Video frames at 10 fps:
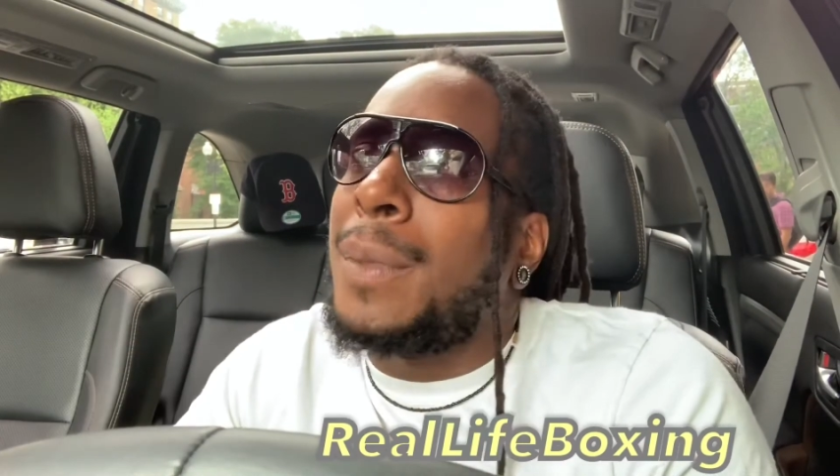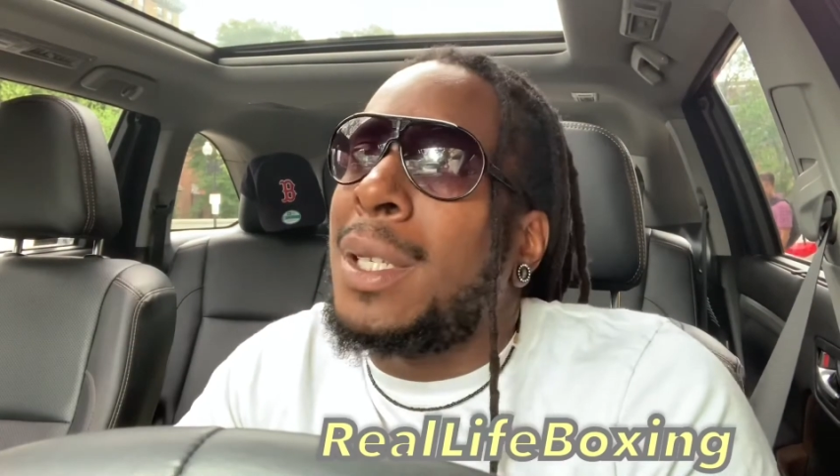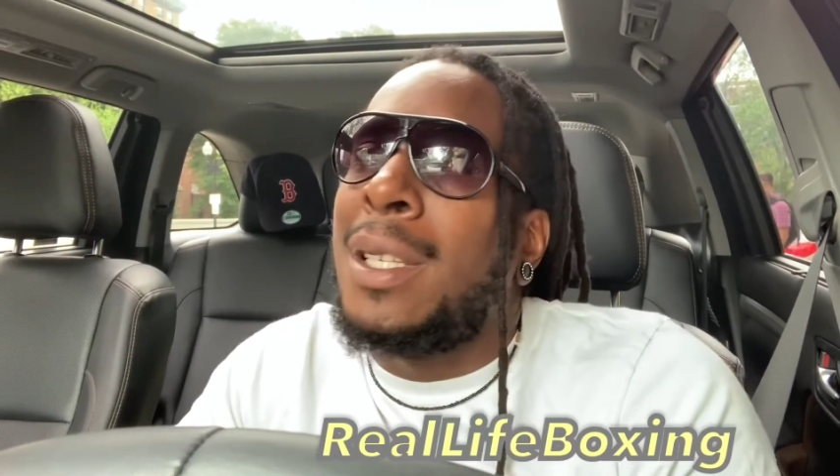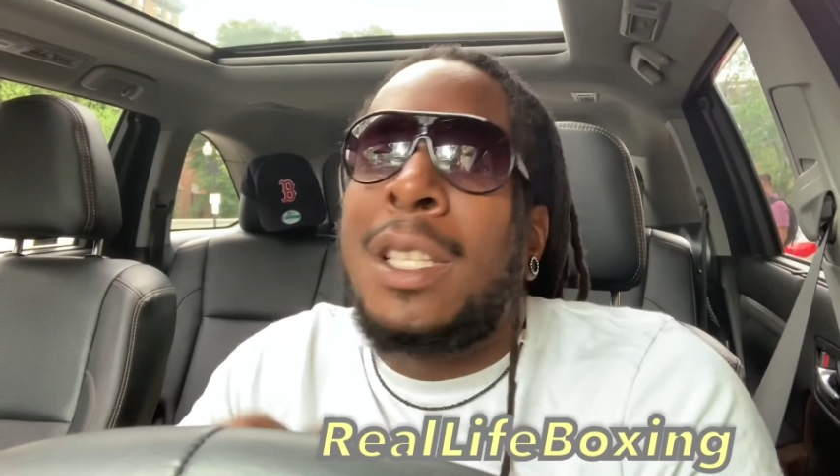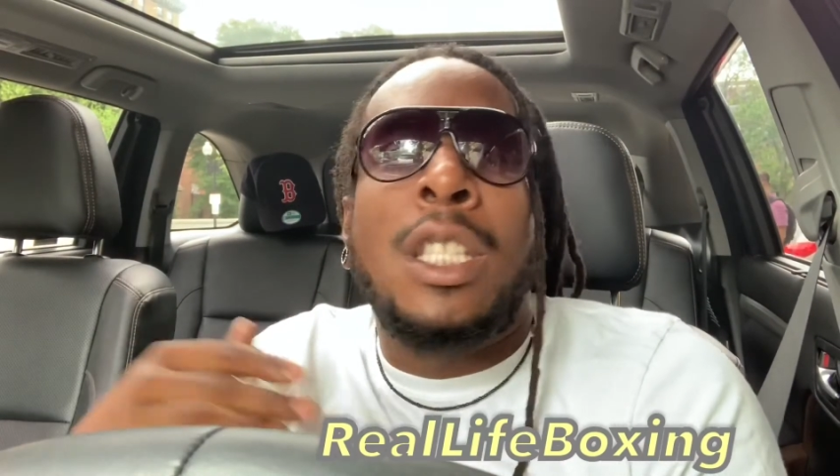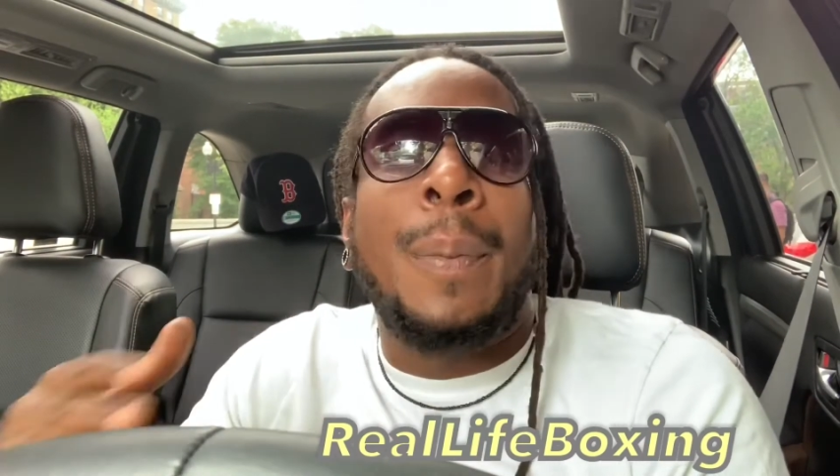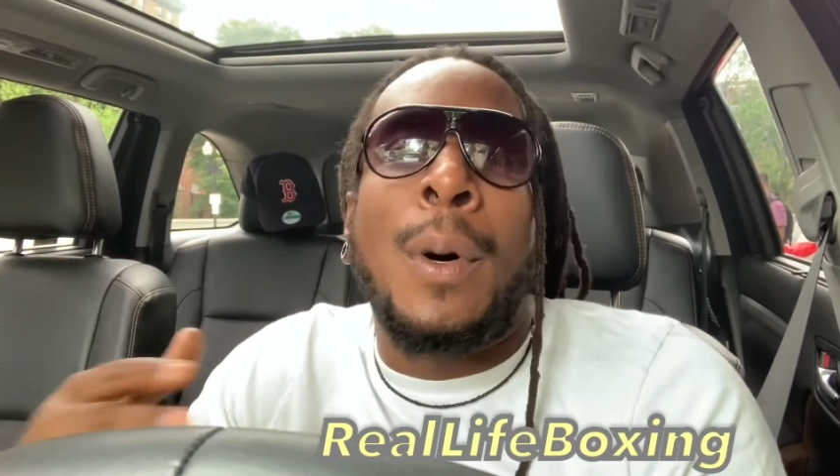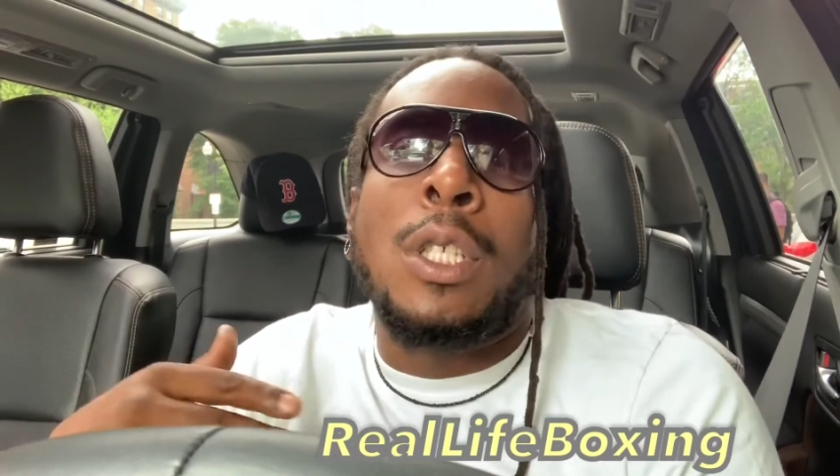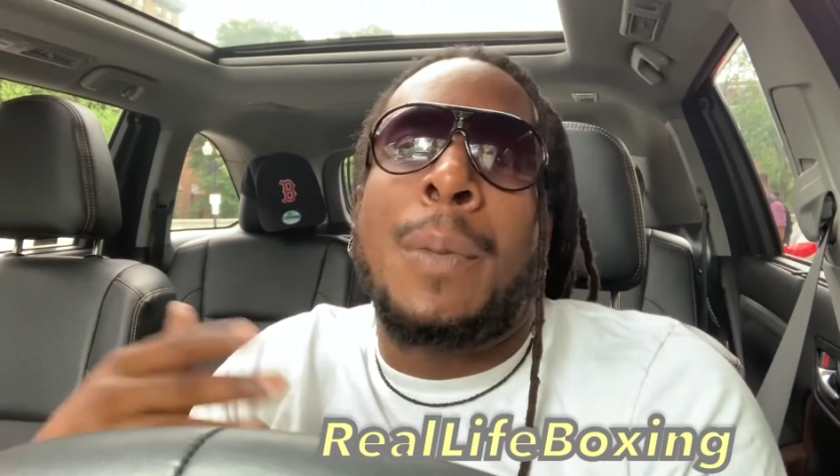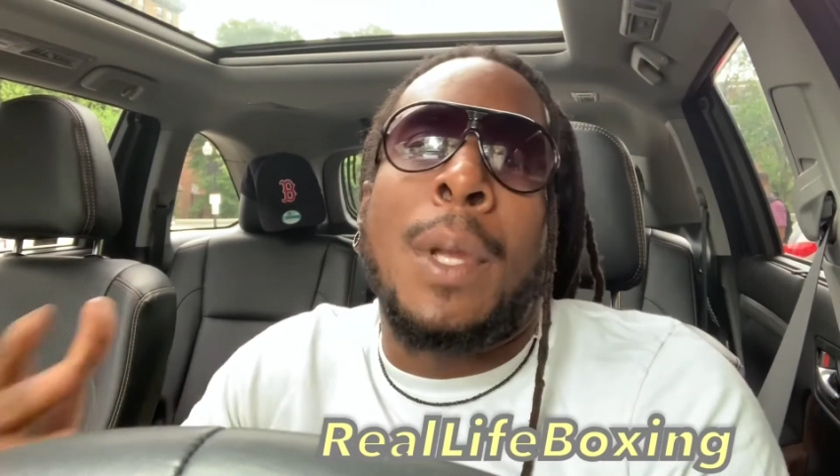you're
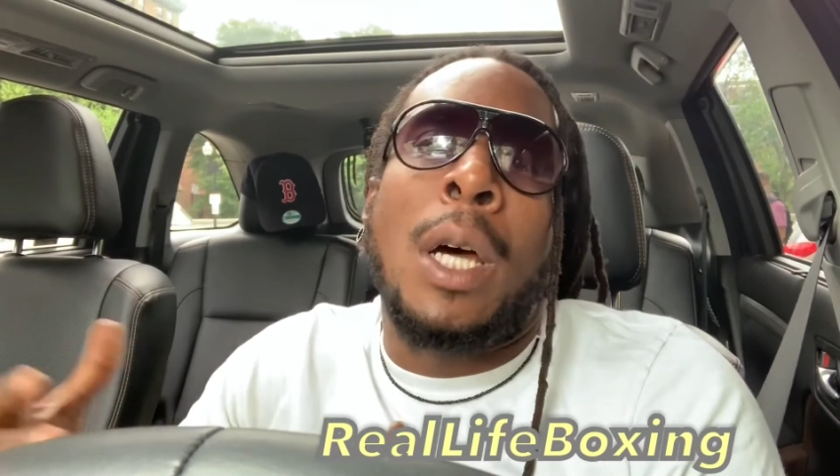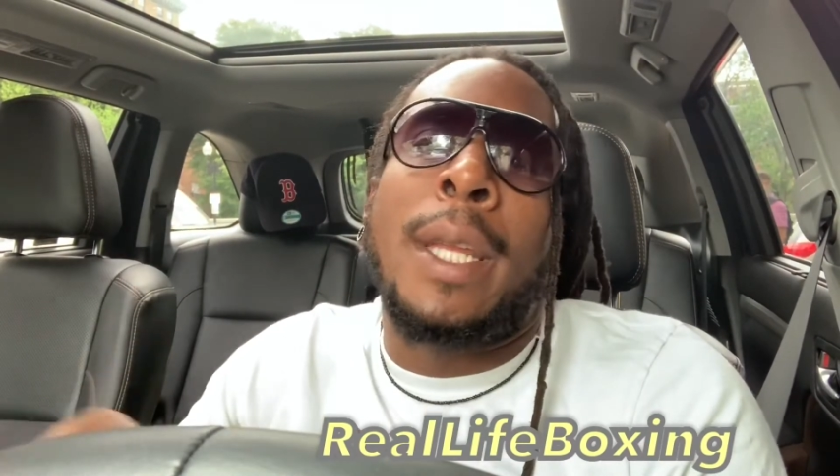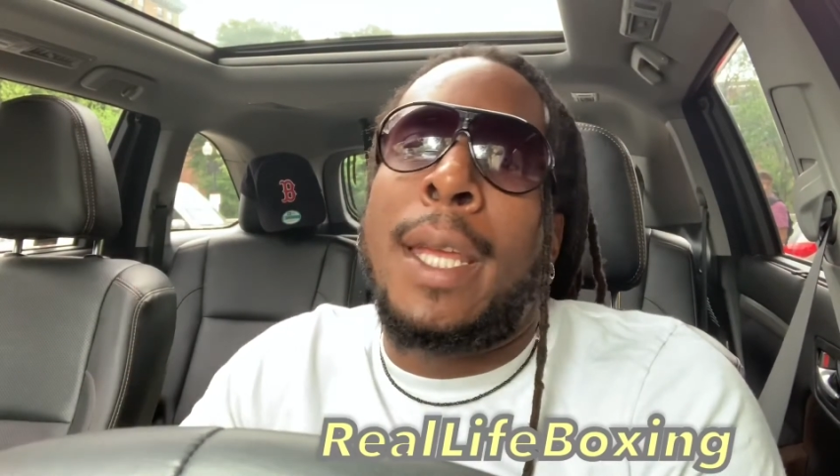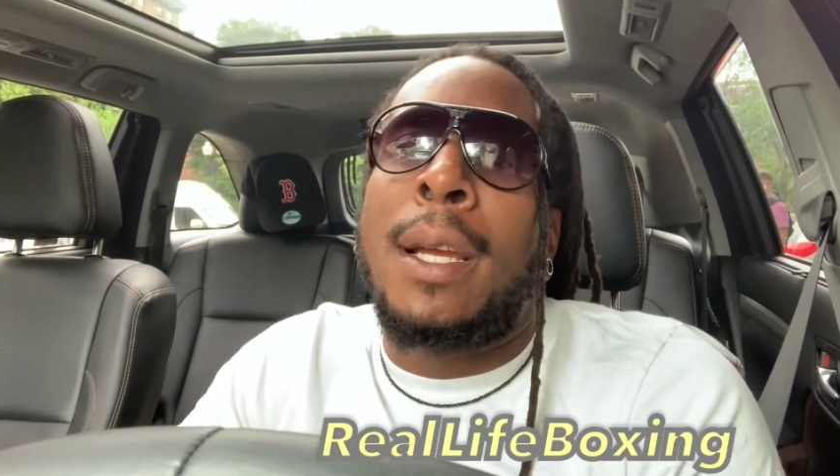supposed to be on the